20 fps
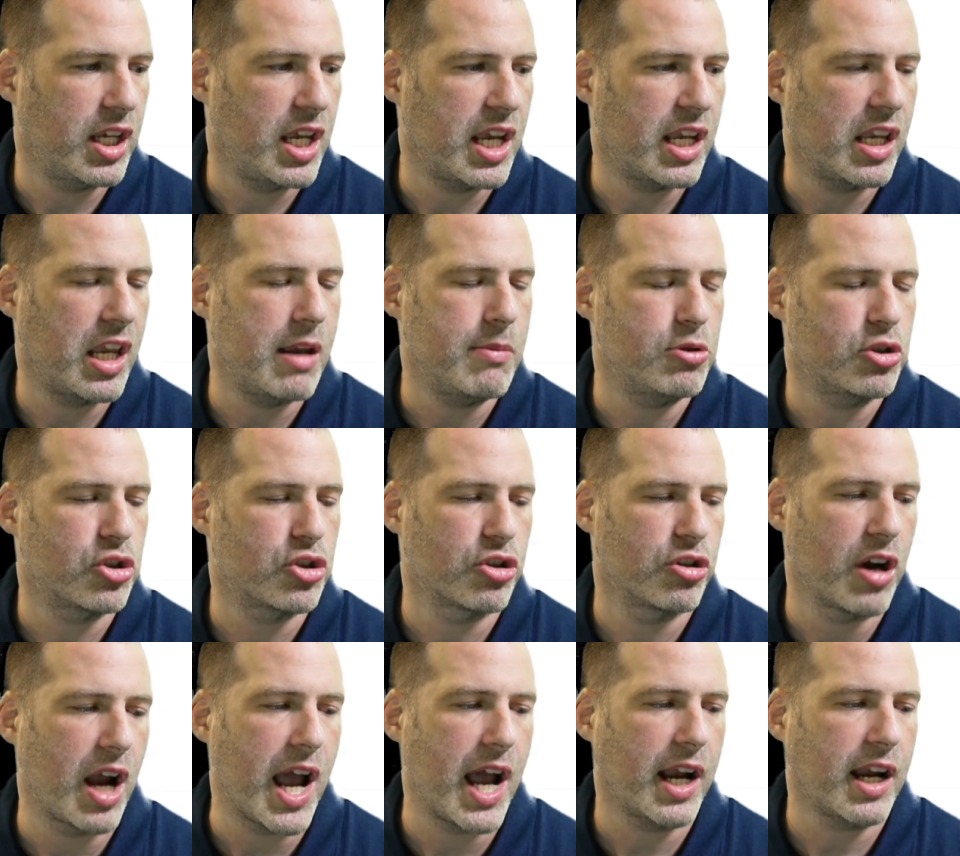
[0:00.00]
It keeps
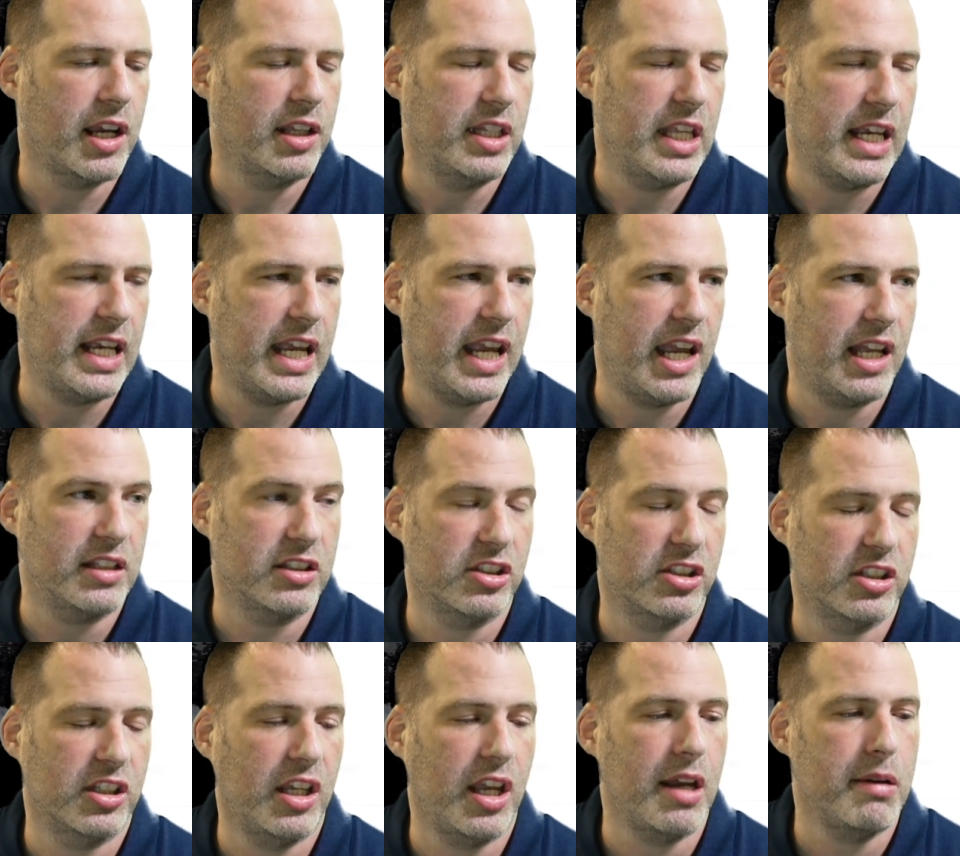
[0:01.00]
track and they can't
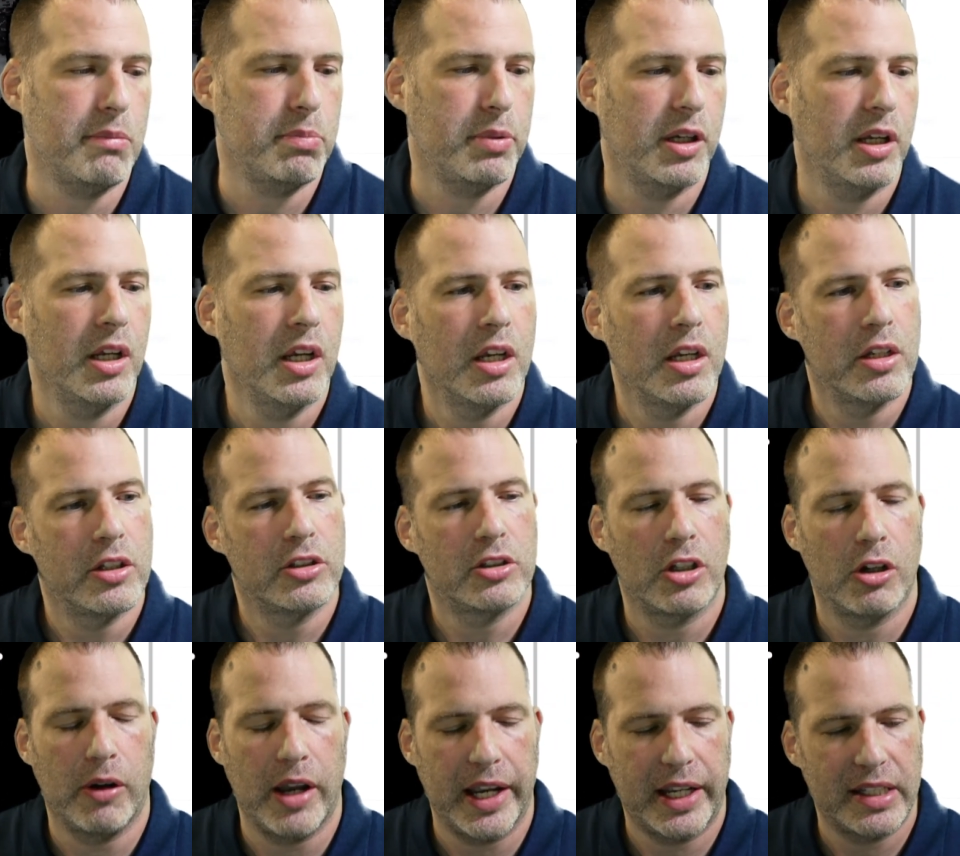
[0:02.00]
skip.
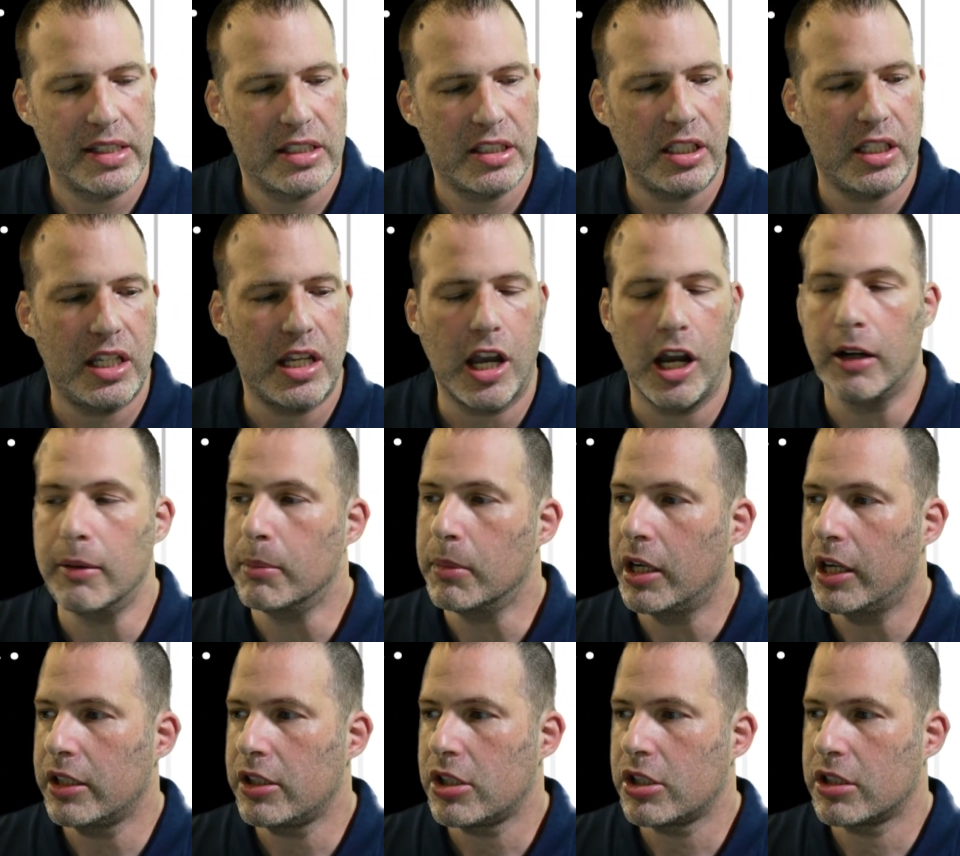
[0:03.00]
So I can see how
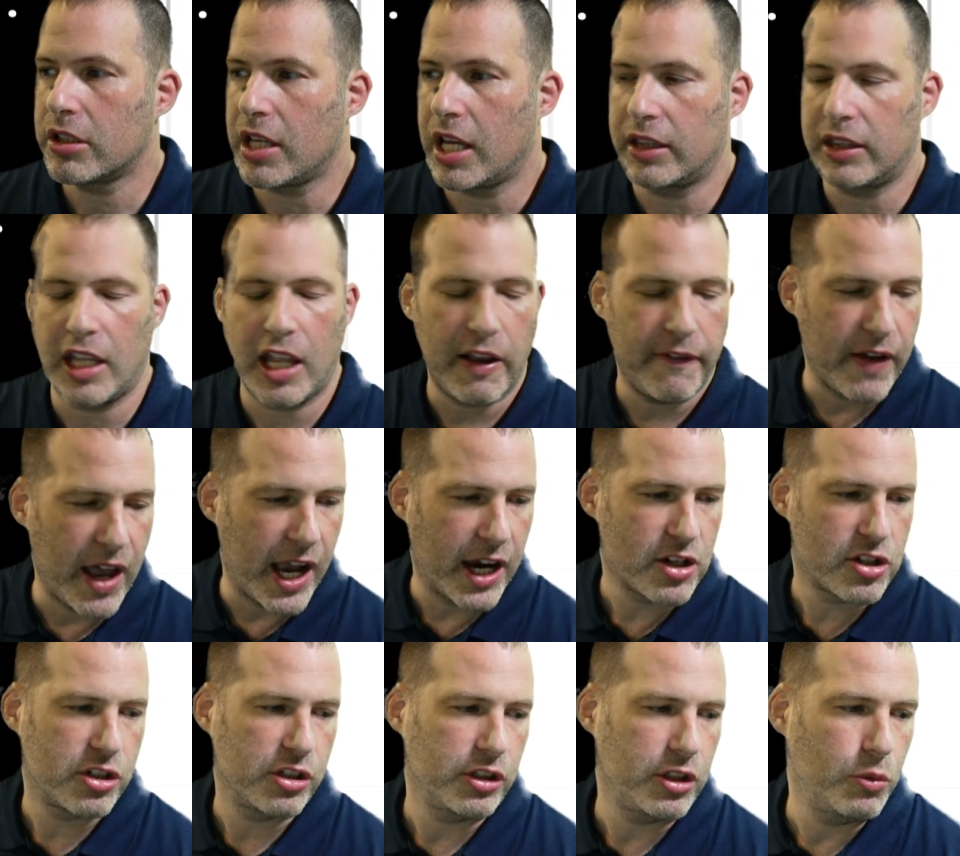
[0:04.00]
much that they've
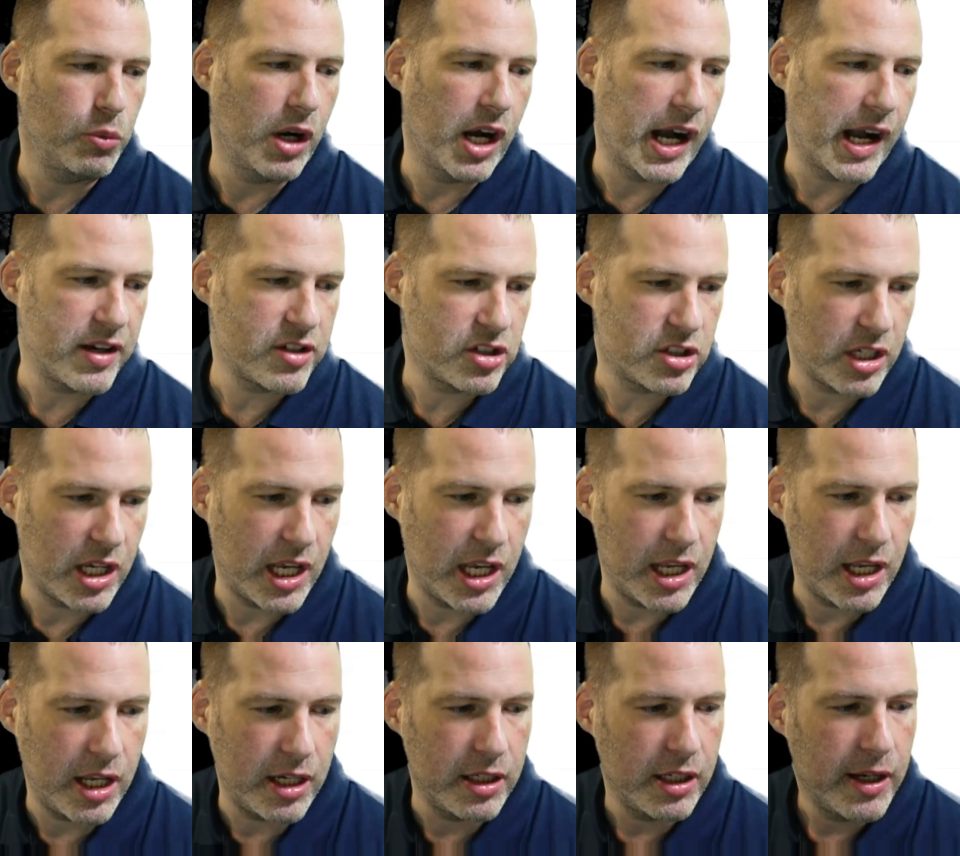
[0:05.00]
actually watched.
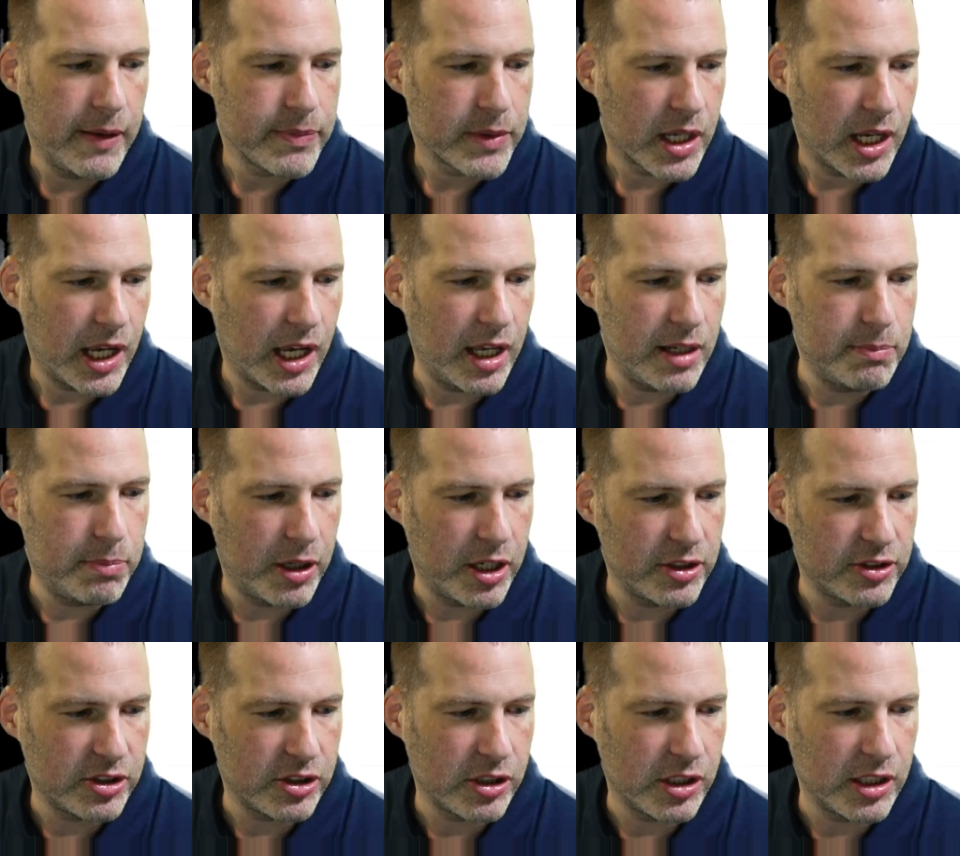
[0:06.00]
And
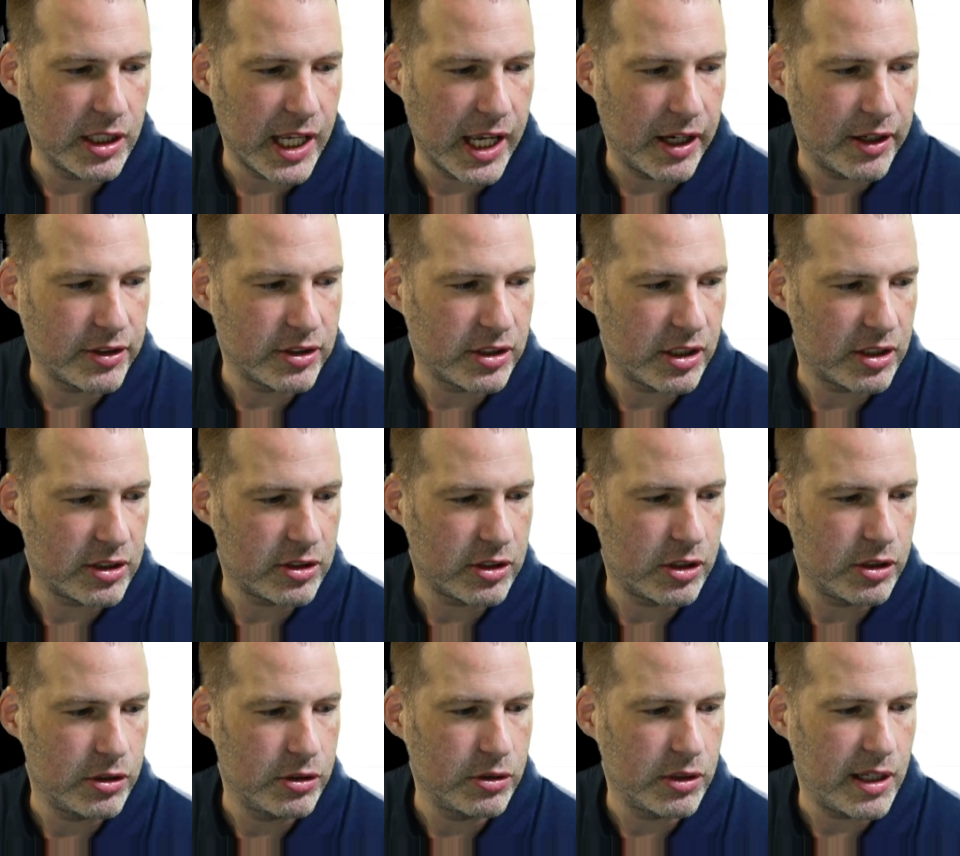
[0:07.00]
Edpuzzle allows us
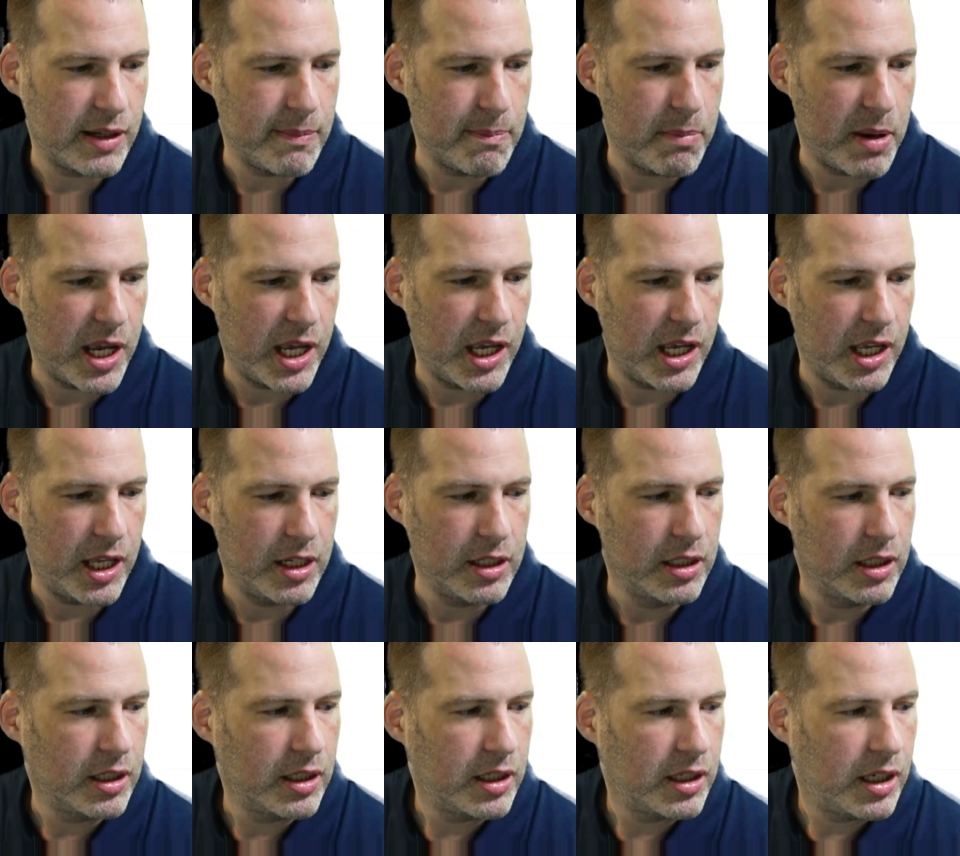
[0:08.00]
to embed
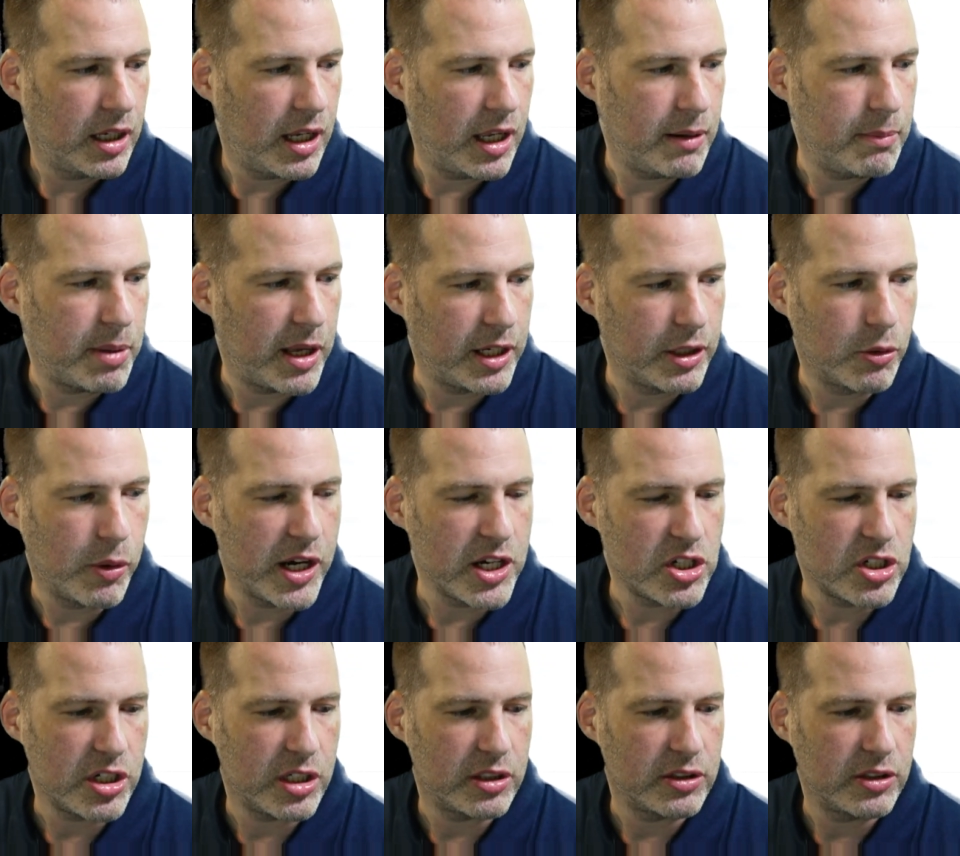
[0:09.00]

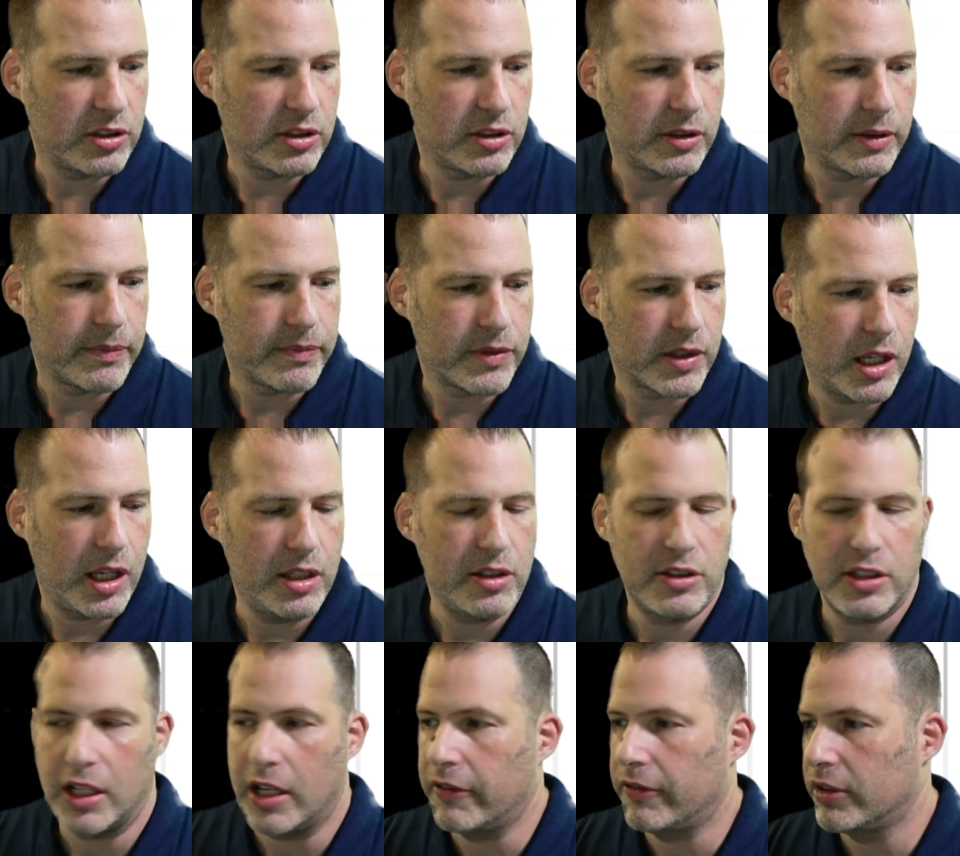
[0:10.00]
questions
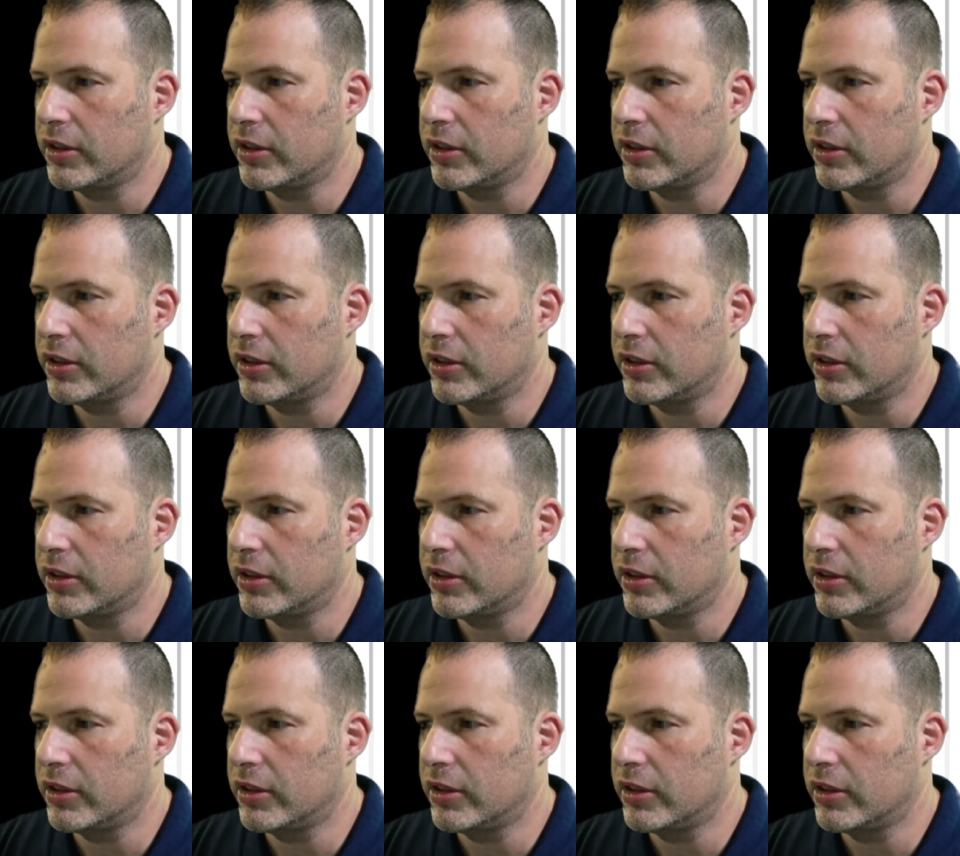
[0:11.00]
into everything.